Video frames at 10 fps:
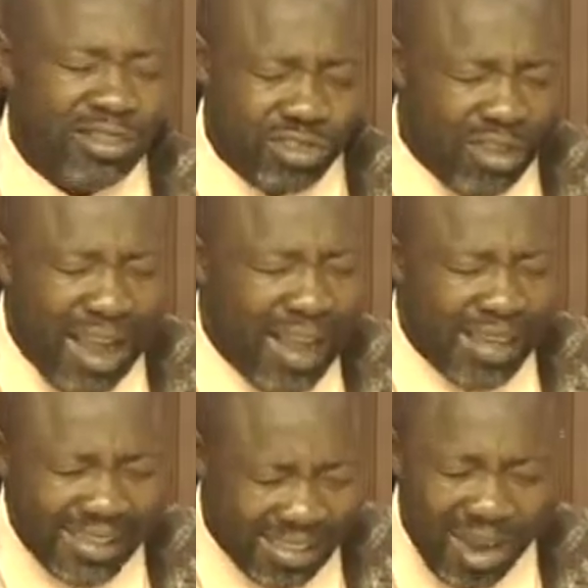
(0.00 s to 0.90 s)

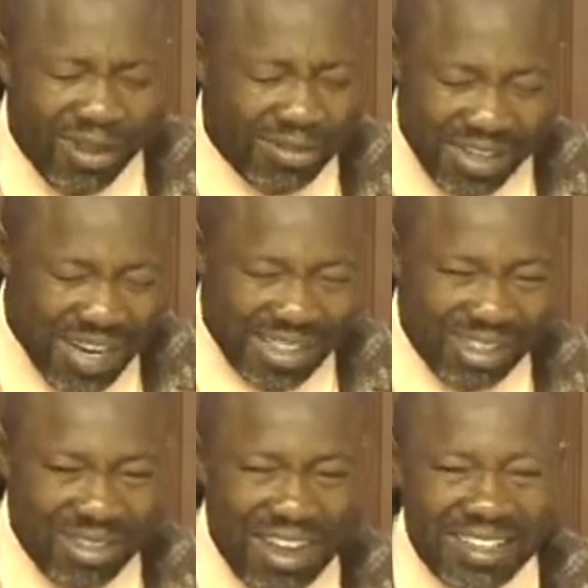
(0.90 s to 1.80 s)
Christ of
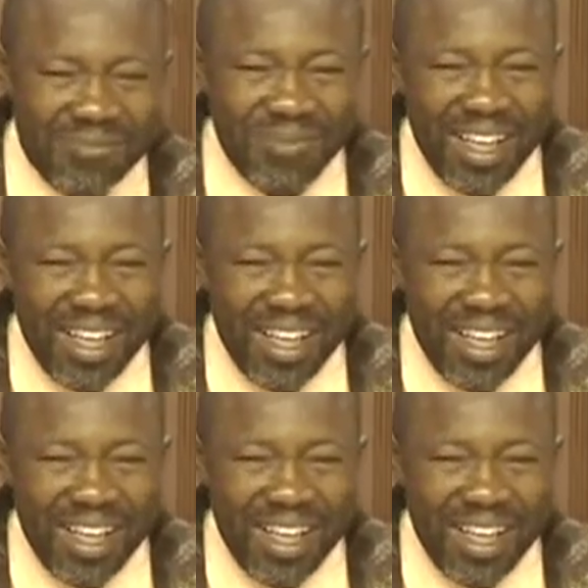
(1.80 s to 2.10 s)
Nazareth.